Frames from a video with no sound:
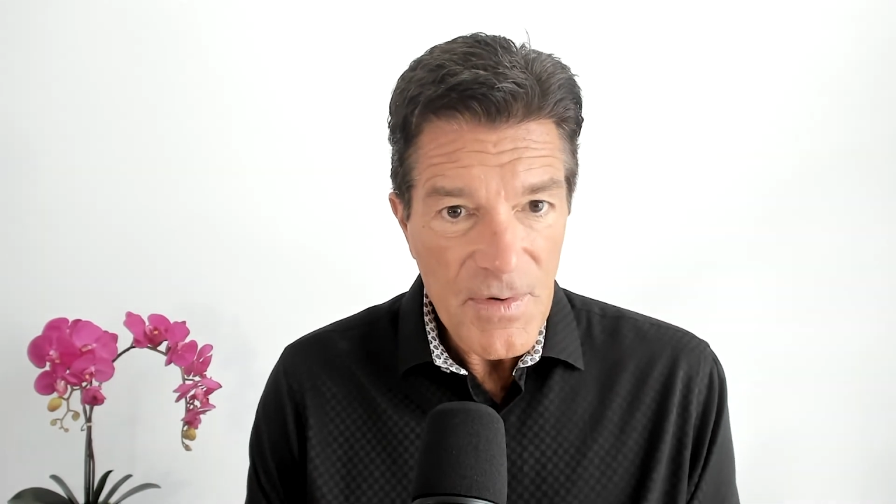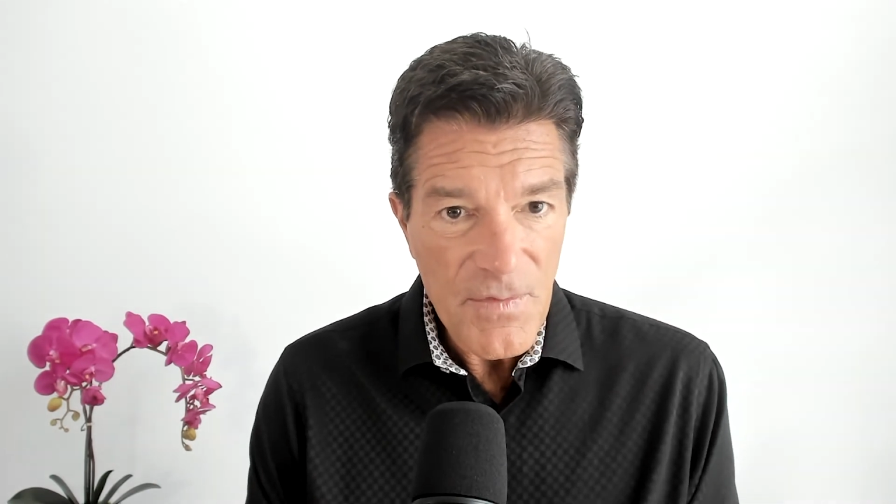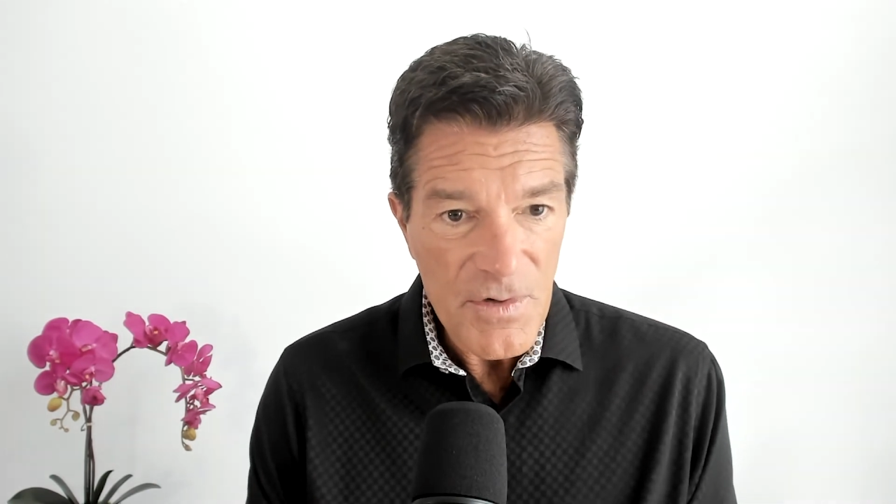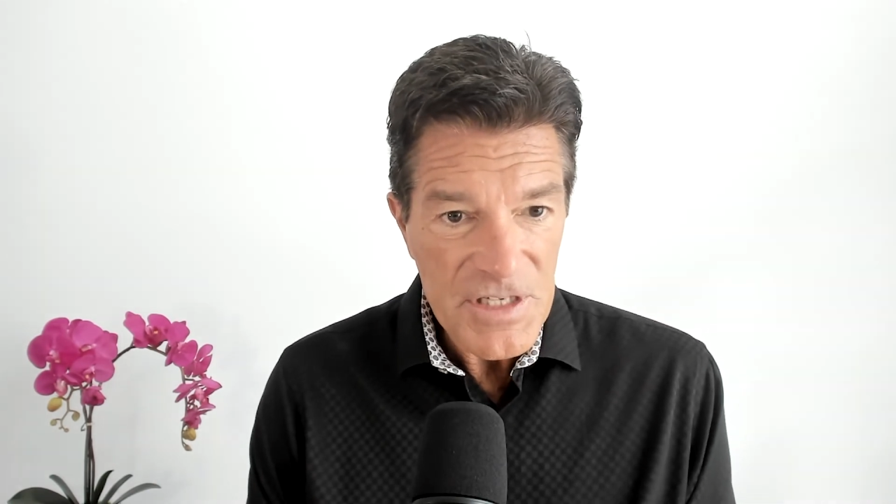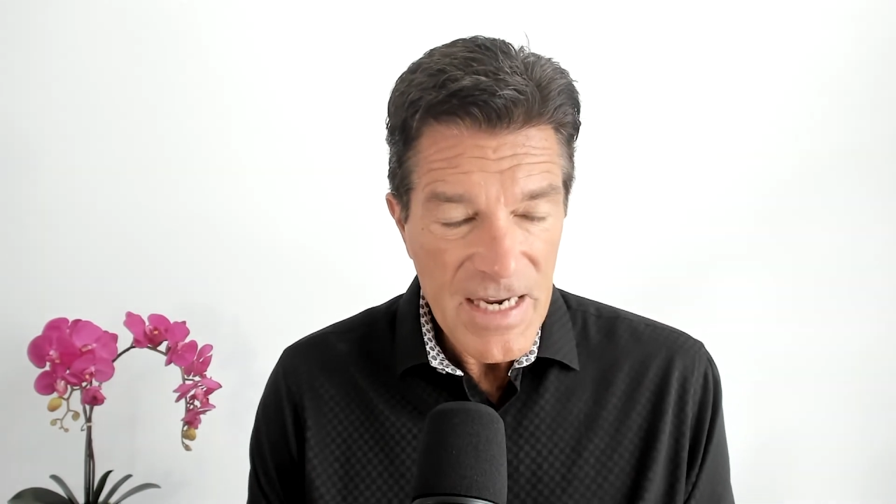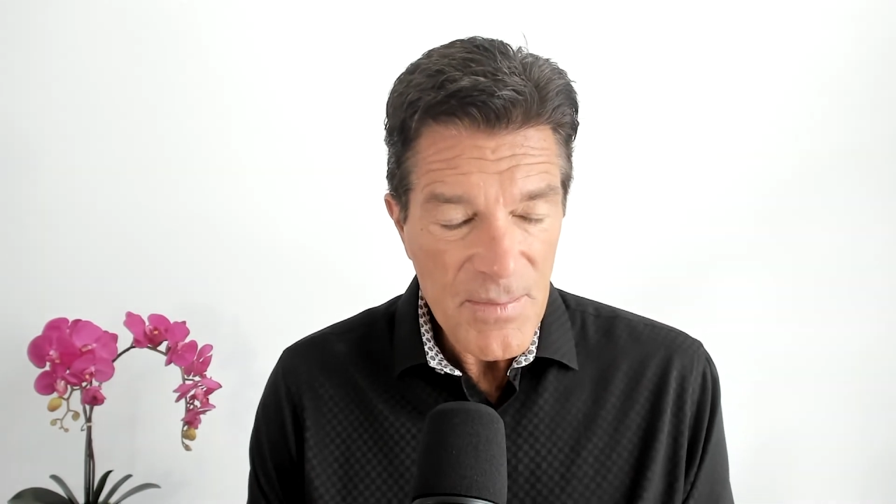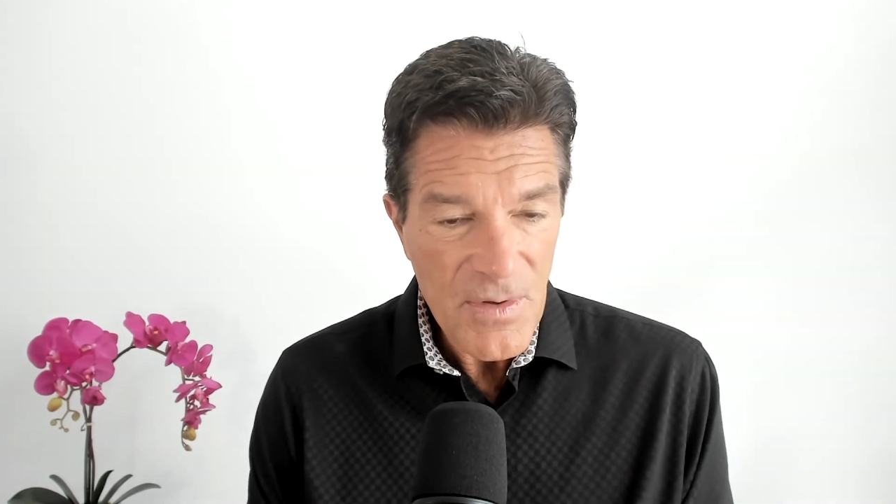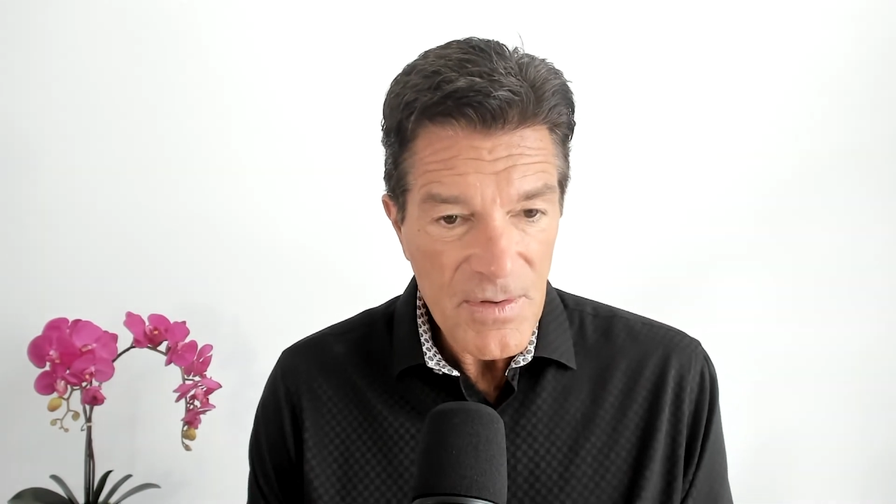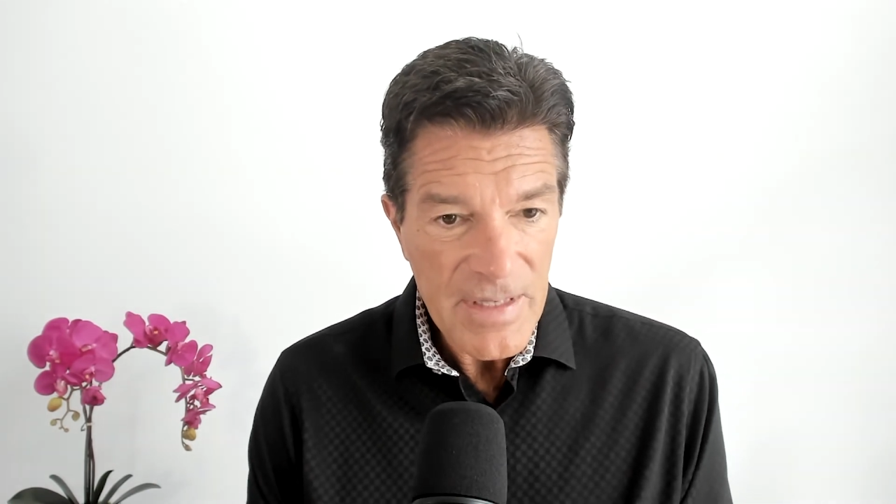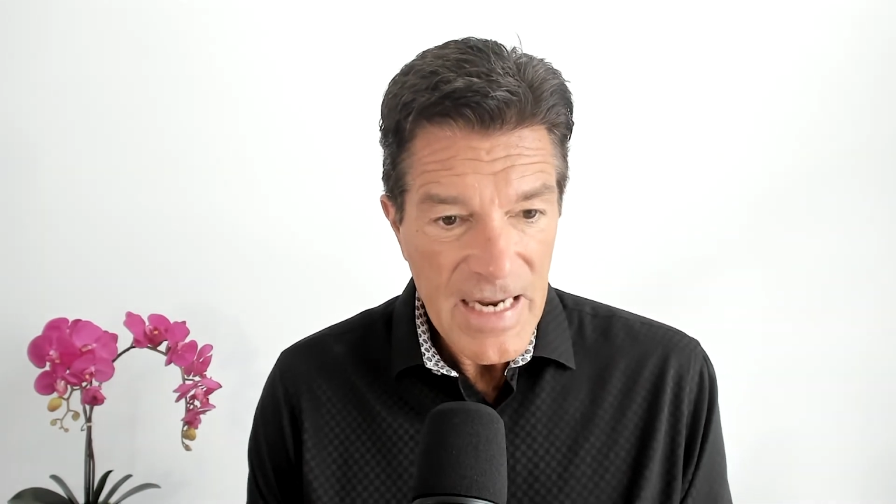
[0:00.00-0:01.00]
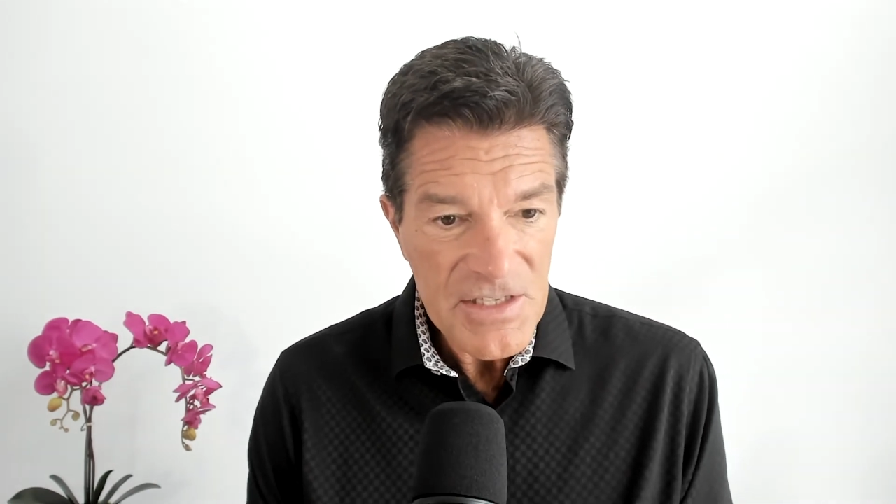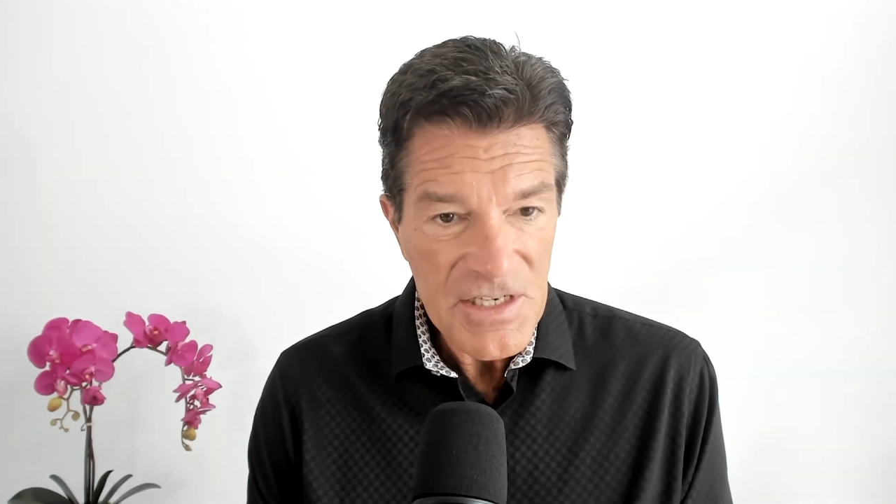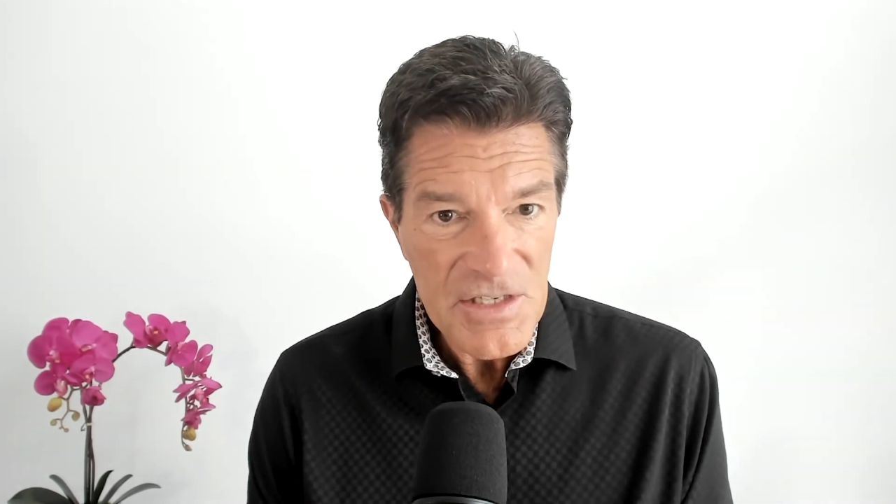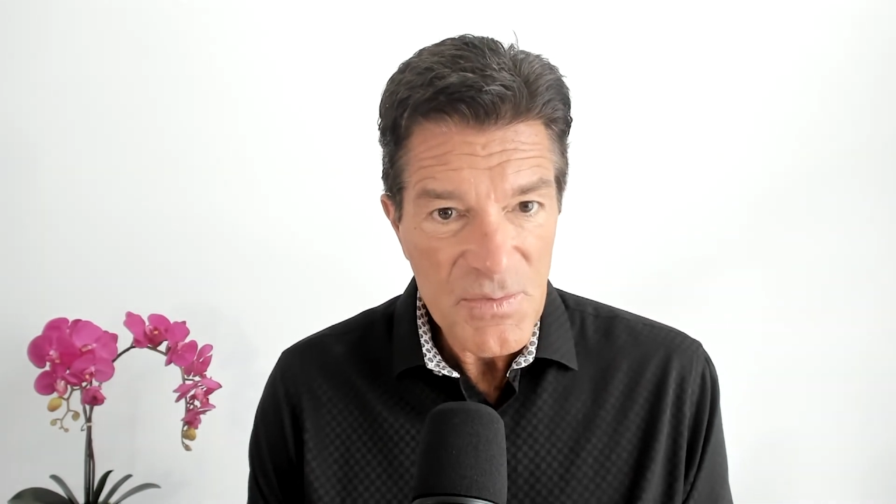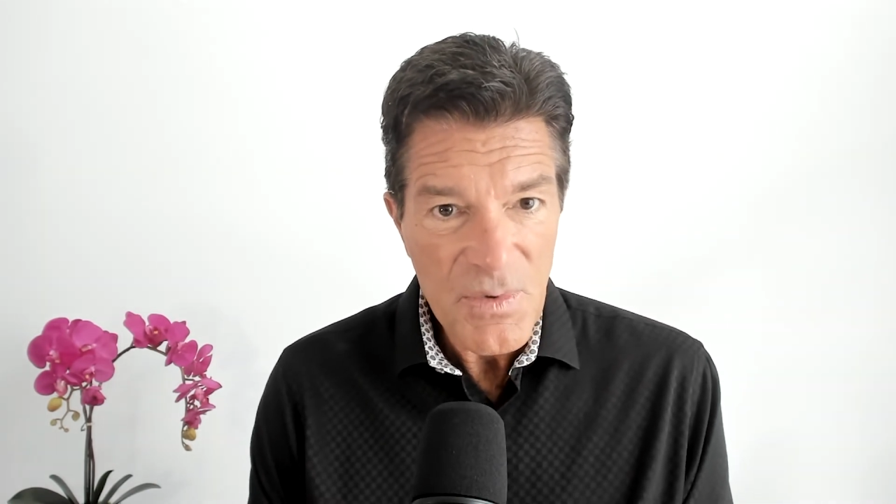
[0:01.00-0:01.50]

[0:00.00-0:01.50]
for example, and asked us,